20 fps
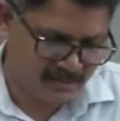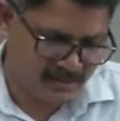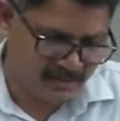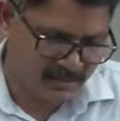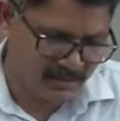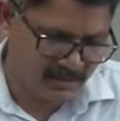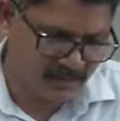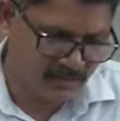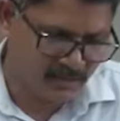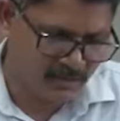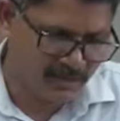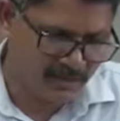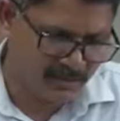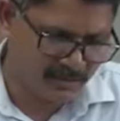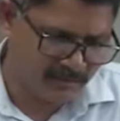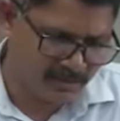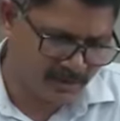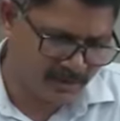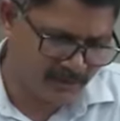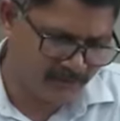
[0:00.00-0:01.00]
a good
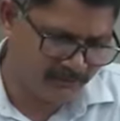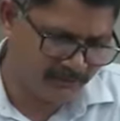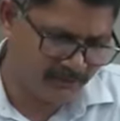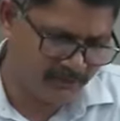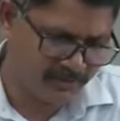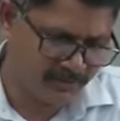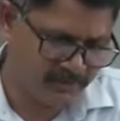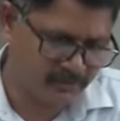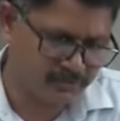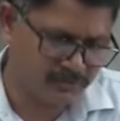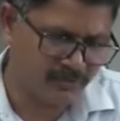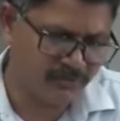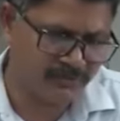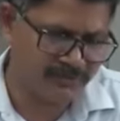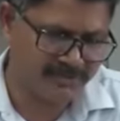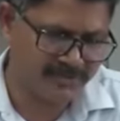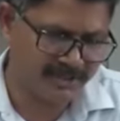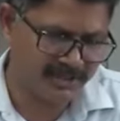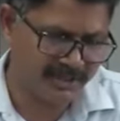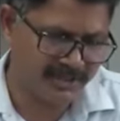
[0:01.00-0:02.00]
number of uh,
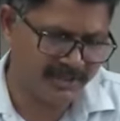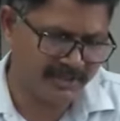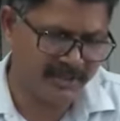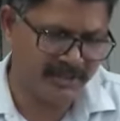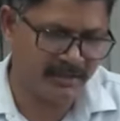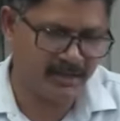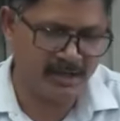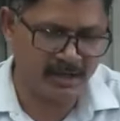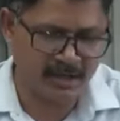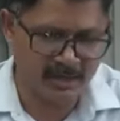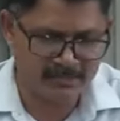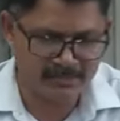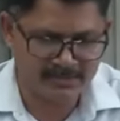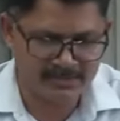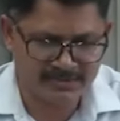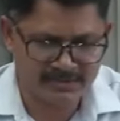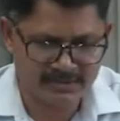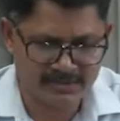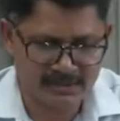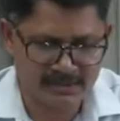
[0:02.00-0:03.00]
sophisticated arms